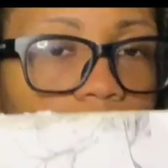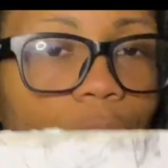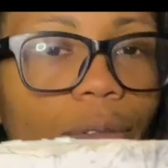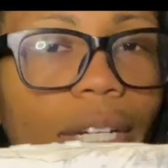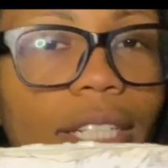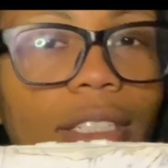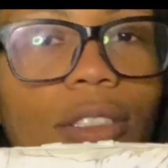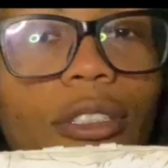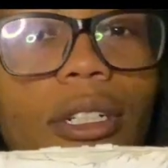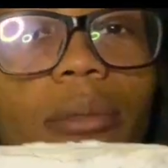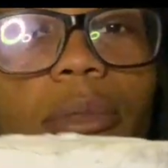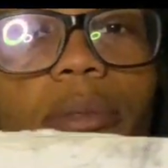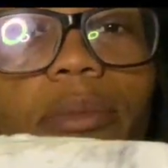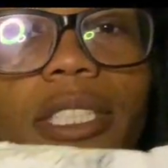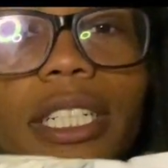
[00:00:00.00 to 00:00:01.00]
We had to draw
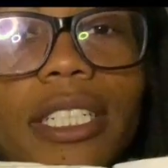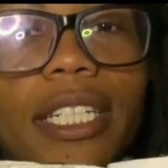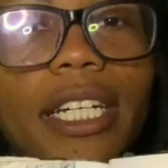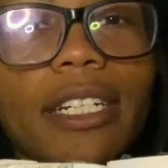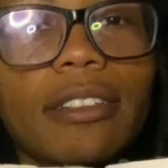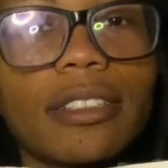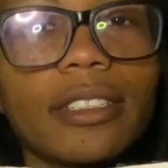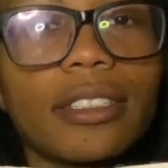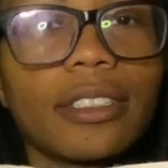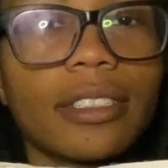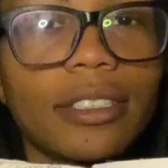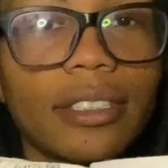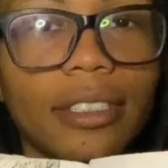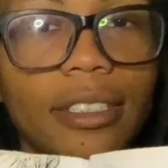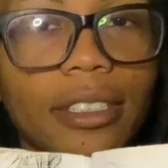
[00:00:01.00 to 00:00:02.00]
them upside down.
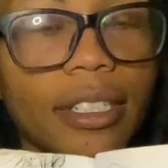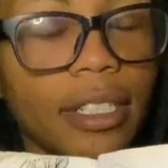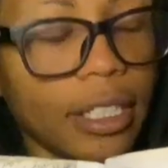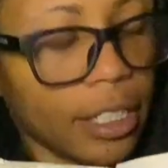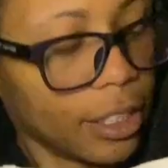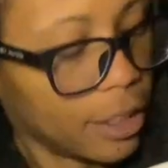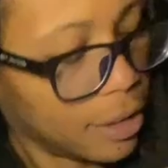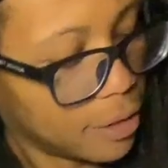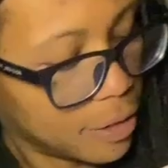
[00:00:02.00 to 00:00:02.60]
It